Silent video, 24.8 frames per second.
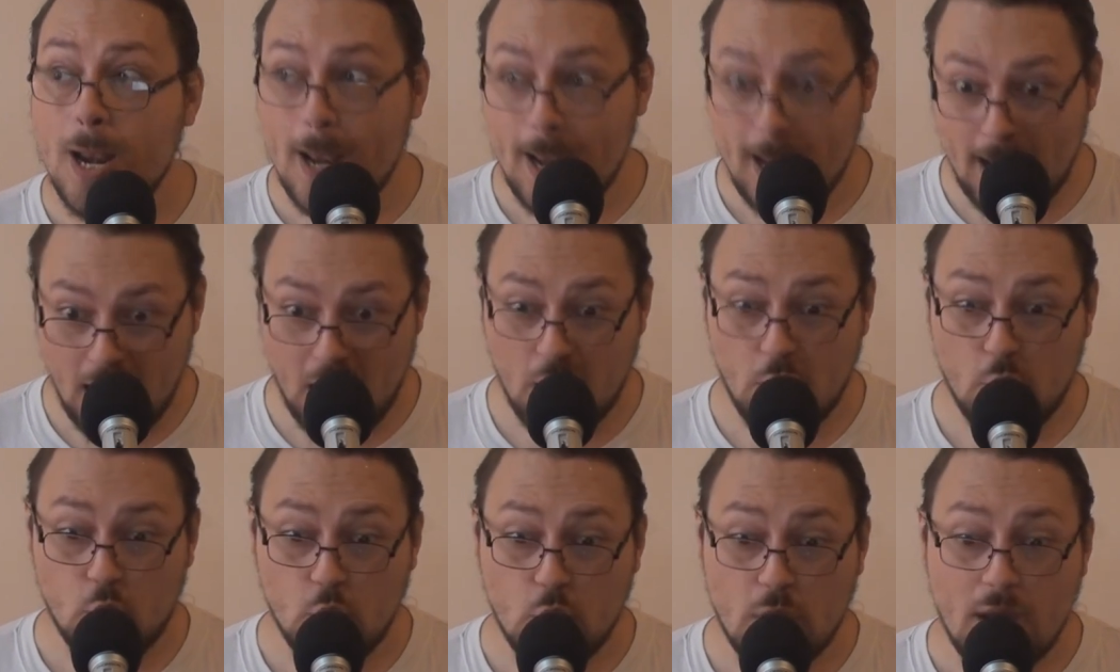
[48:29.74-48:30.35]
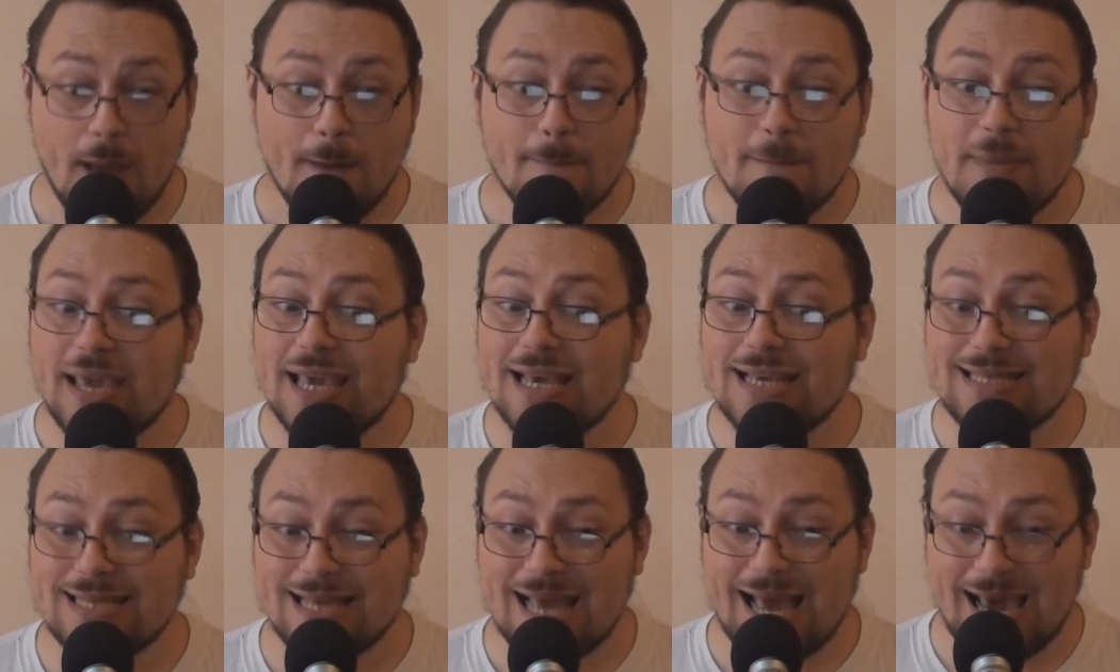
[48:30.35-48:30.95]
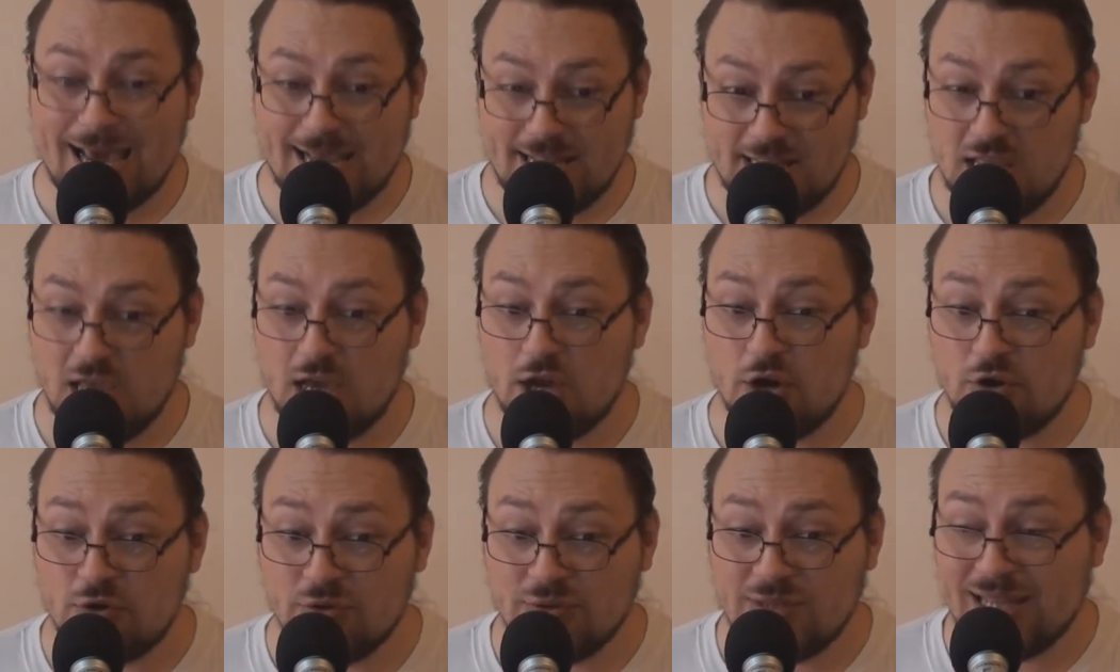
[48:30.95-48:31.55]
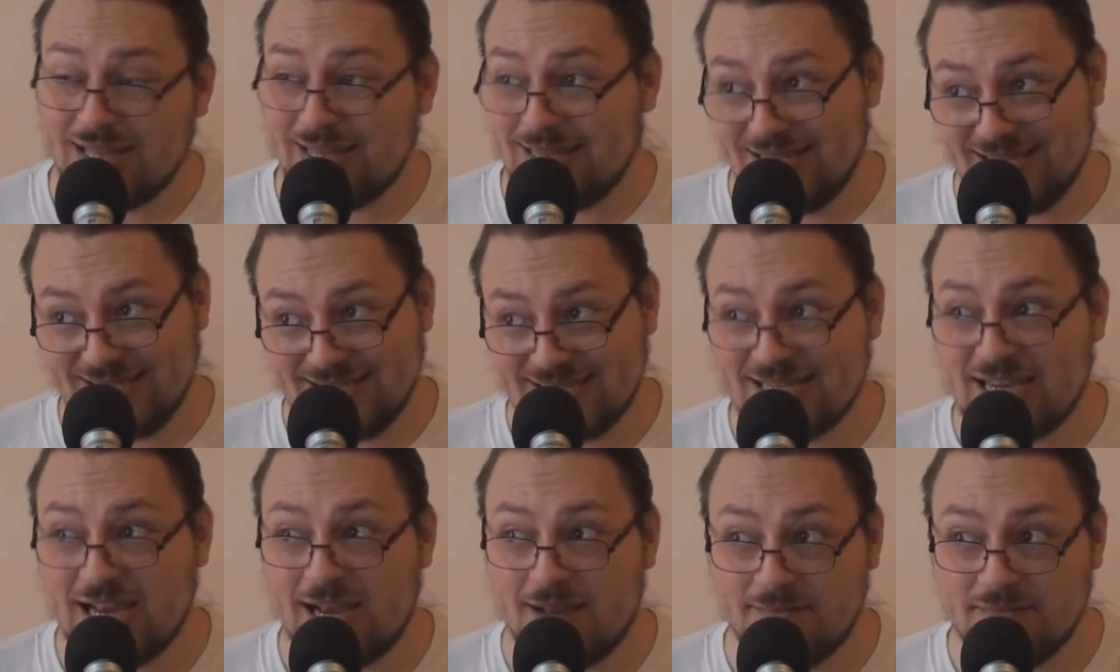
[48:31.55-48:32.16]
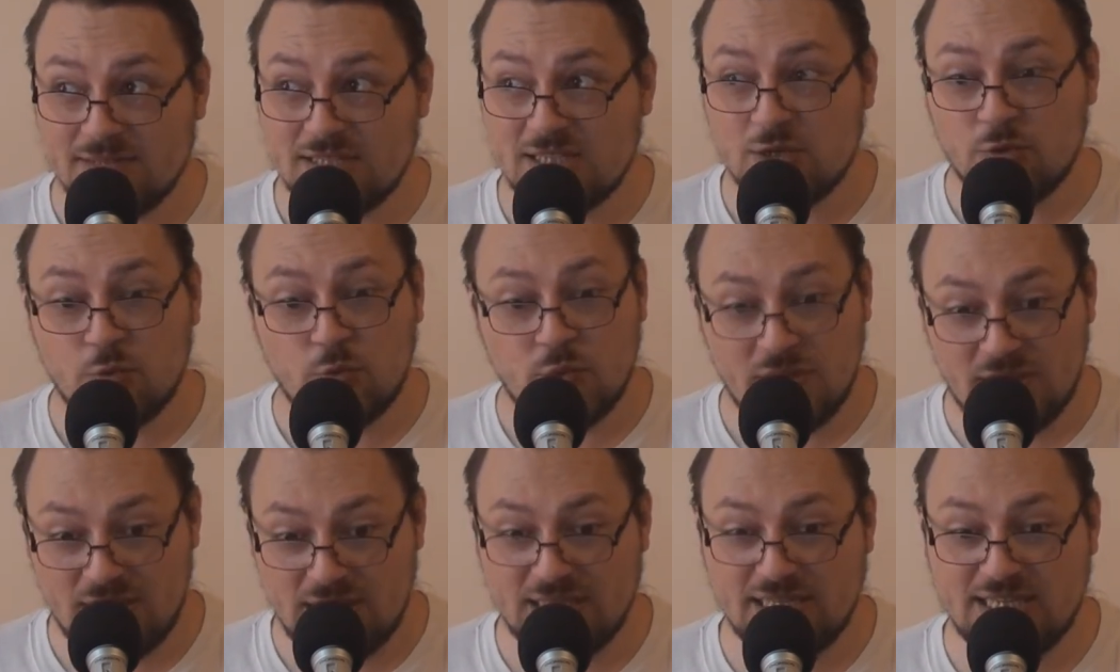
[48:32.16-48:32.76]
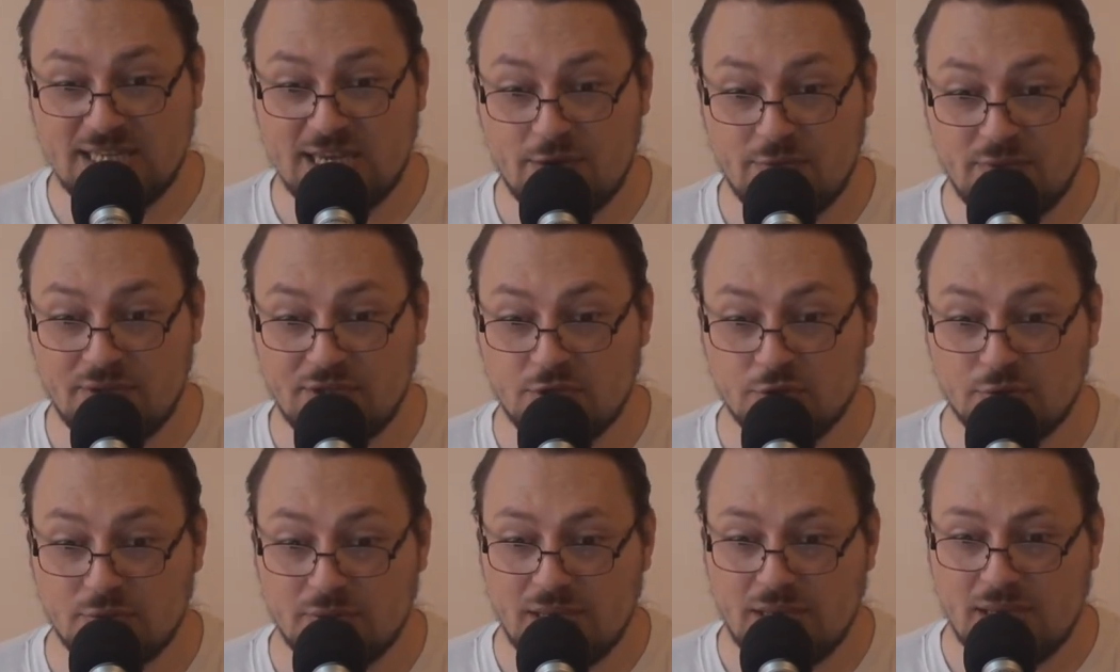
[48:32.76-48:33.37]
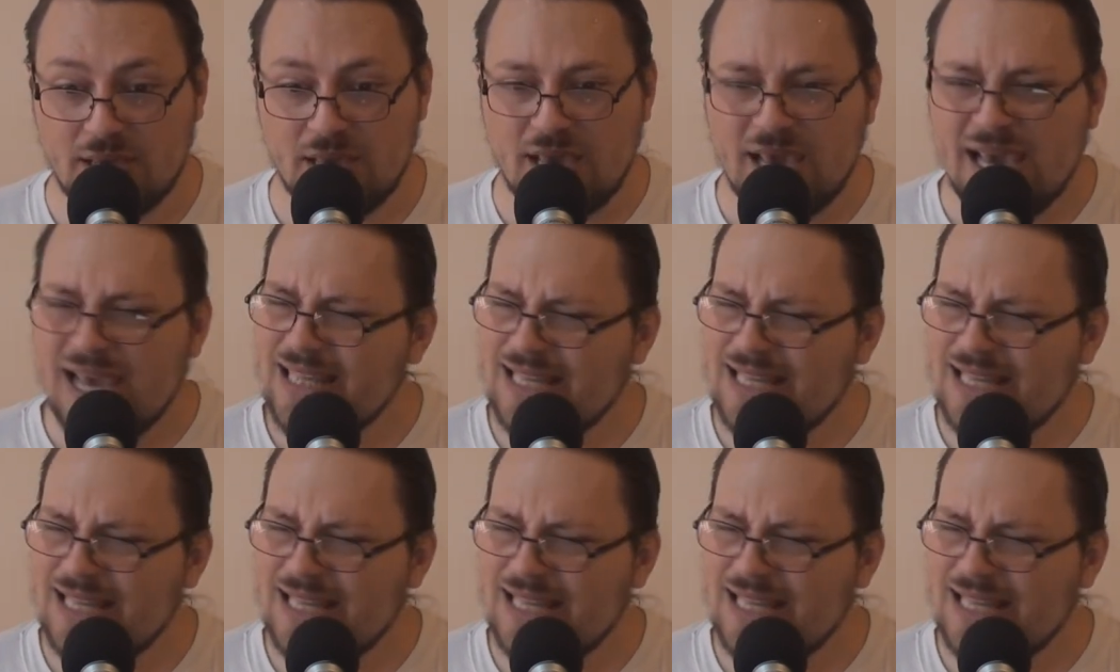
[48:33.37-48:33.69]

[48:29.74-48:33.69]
No, because I know that this comes with the territory.